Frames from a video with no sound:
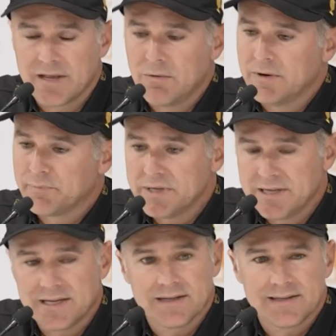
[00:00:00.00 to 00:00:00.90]
They want to be
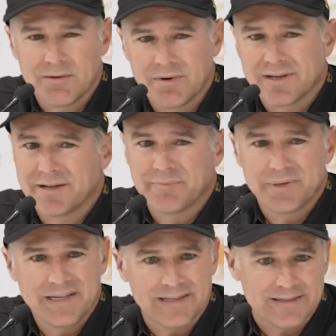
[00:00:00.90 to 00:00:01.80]
here. They want to
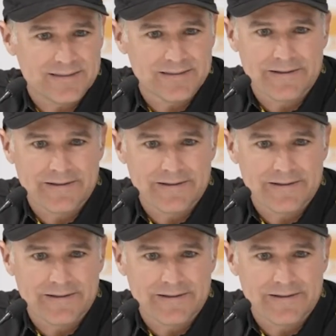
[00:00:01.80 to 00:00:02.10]
compete.